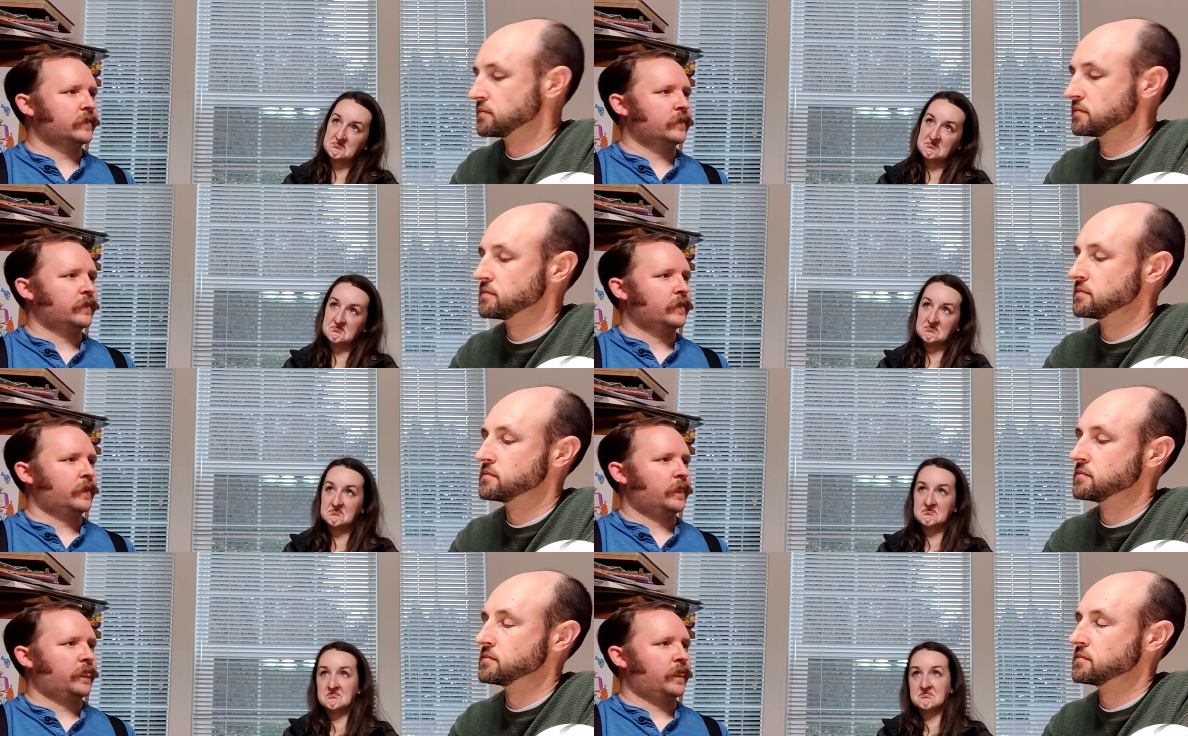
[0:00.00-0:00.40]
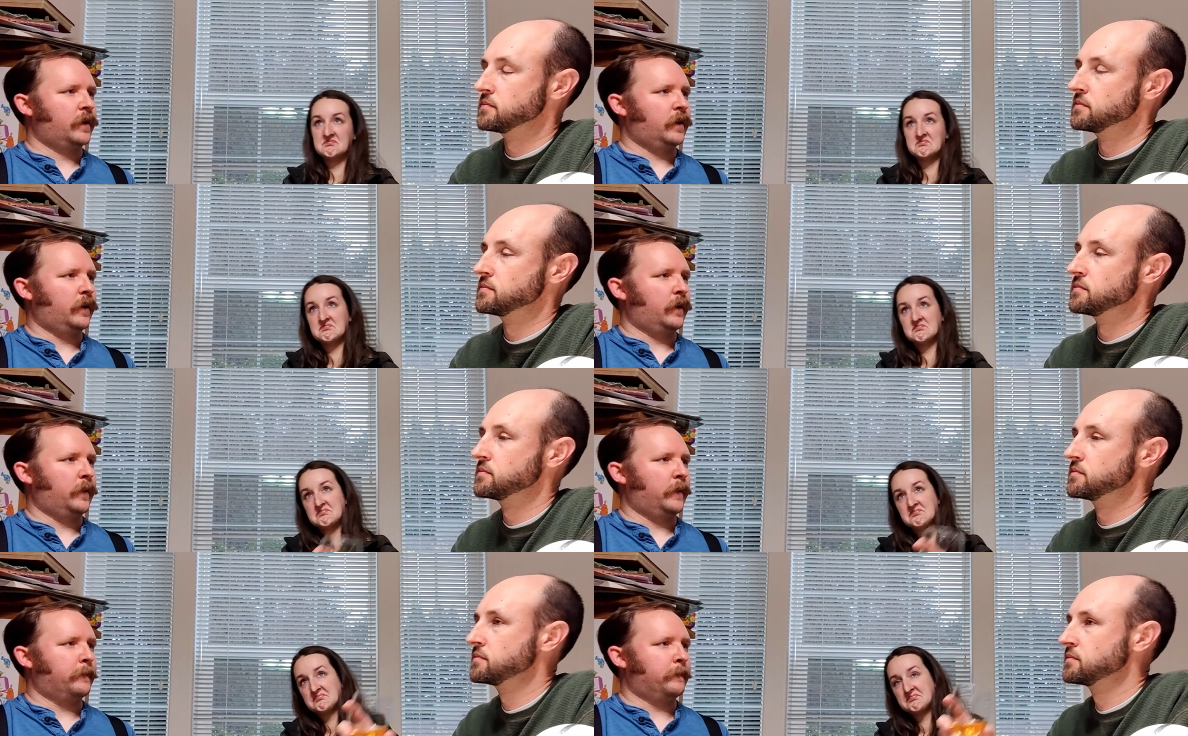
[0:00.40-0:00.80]

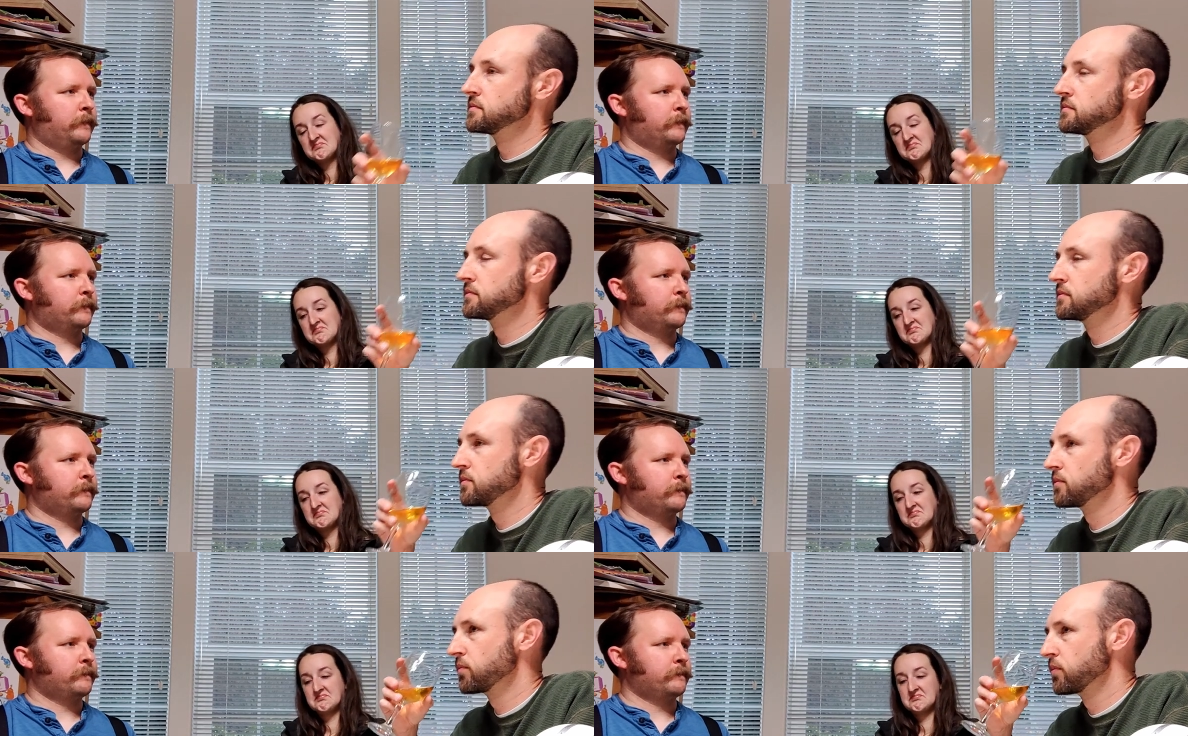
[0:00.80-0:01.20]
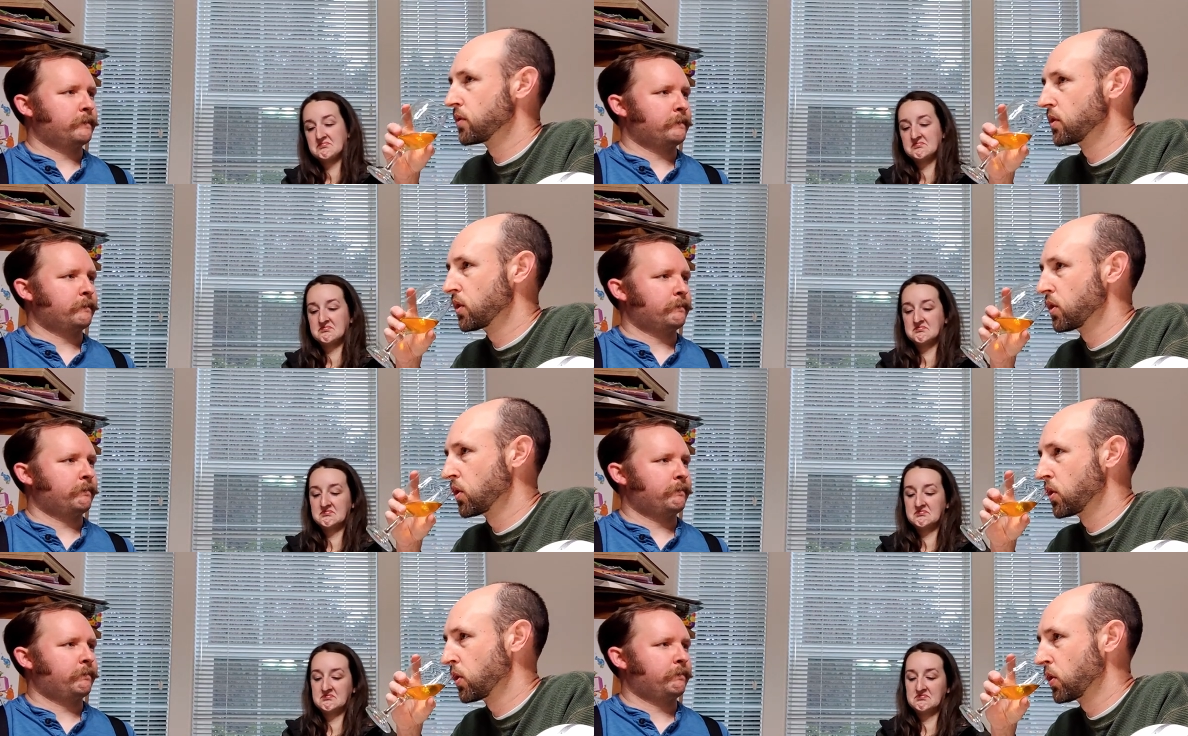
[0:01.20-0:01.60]

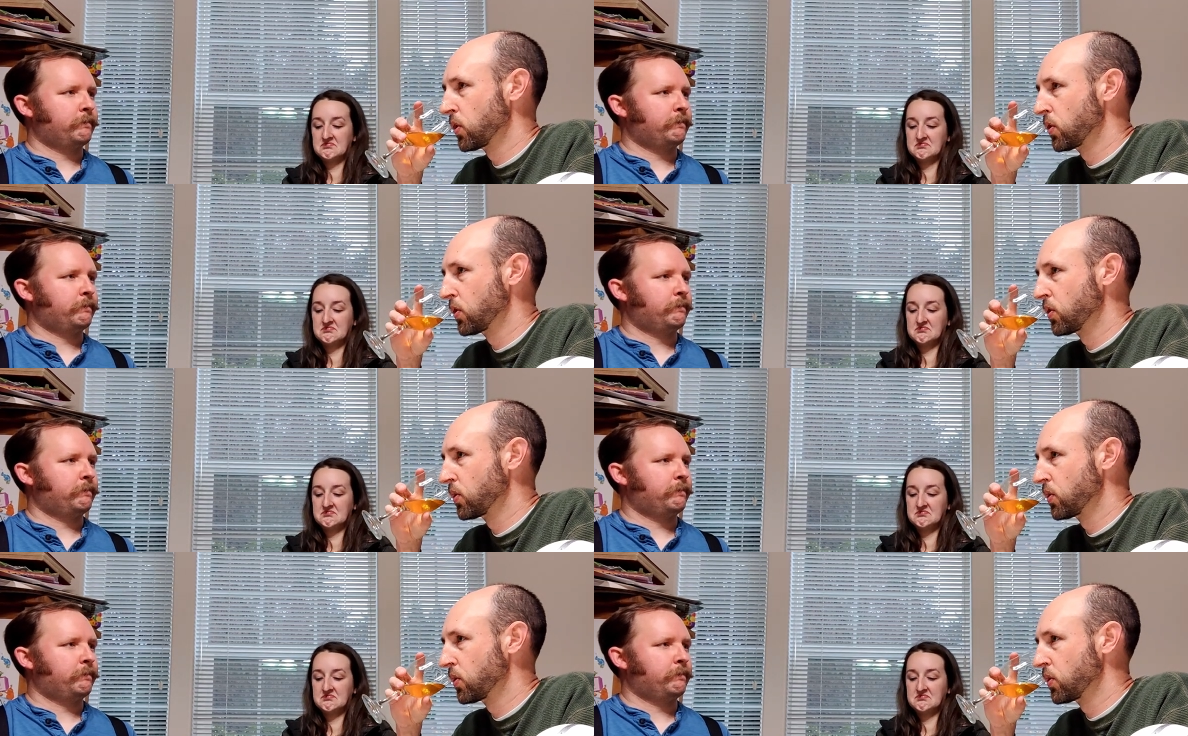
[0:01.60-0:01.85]
[no speech]